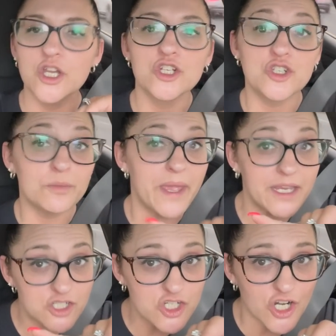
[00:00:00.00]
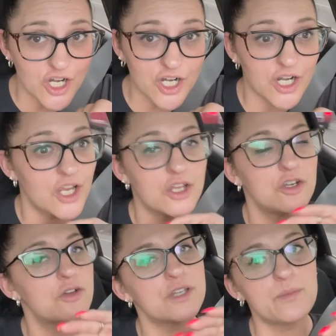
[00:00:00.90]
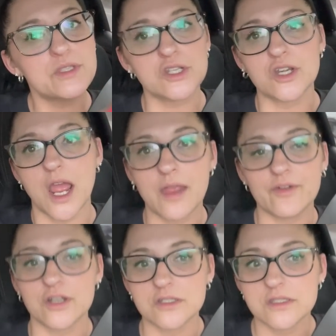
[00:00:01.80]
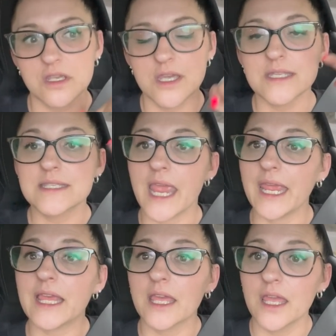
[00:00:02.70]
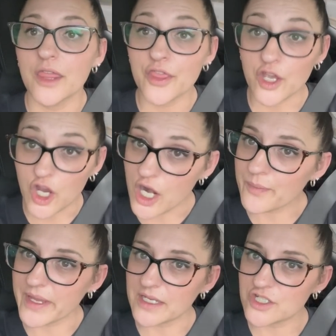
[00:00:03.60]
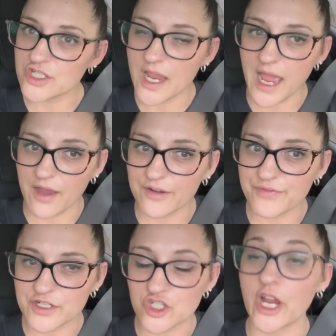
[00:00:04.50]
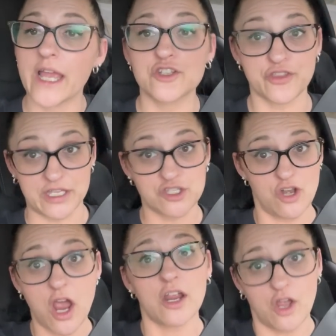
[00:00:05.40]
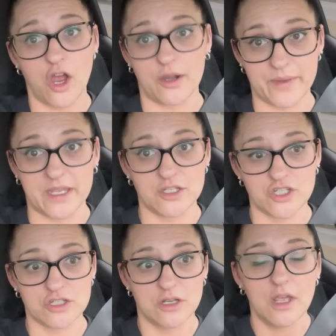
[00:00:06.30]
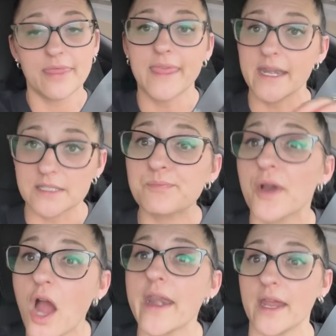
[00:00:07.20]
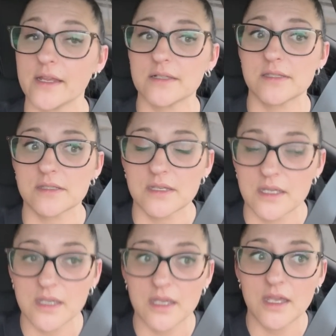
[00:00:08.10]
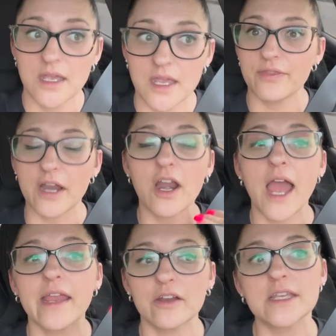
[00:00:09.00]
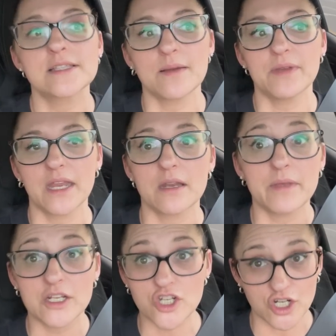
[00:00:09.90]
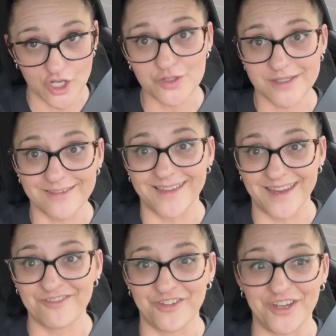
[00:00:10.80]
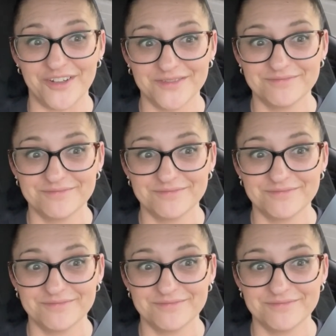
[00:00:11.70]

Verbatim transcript: to make sure no dumpster divers take the garbage out of the trash that's not garbage, that is products. They're hiring somebody to make sure it goes to the landfill.